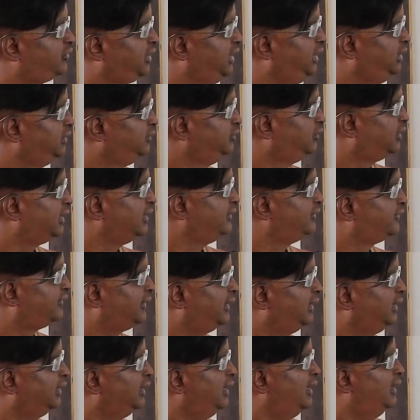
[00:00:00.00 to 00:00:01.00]
3. You can
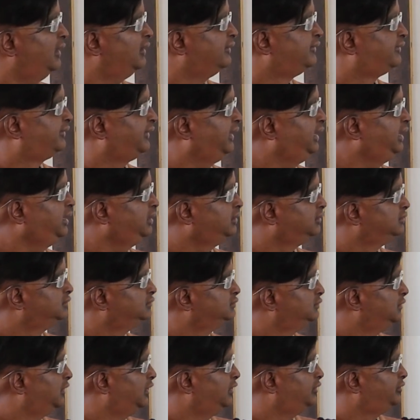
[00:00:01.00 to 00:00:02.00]
say C,
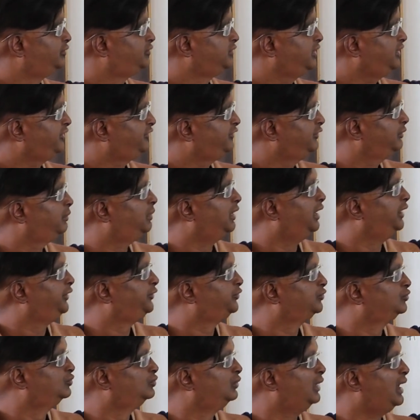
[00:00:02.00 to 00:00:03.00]
3C by
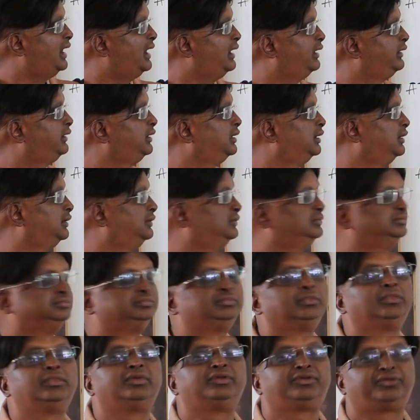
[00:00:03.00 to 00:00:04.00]
2 and
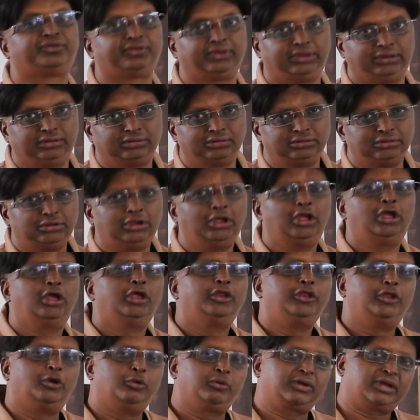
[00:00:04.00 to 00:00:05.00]
C.
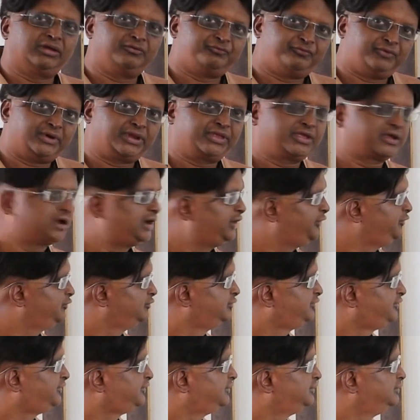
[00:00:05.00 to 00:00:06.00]
Now you can further
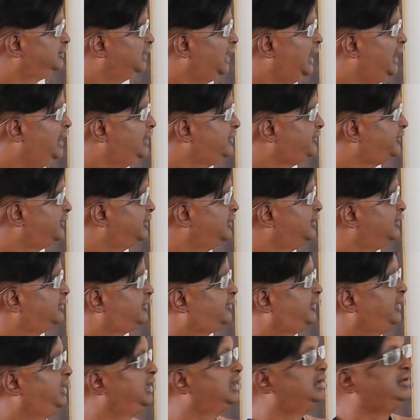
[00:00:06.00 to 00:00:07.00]
reduce as
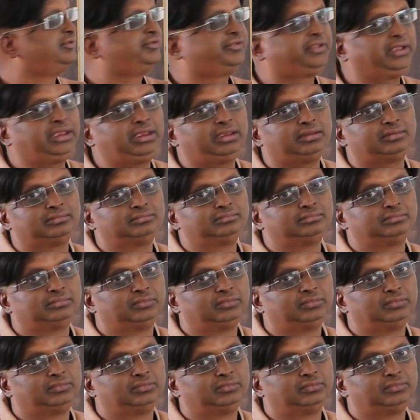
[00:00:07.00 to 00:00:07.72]
C and C,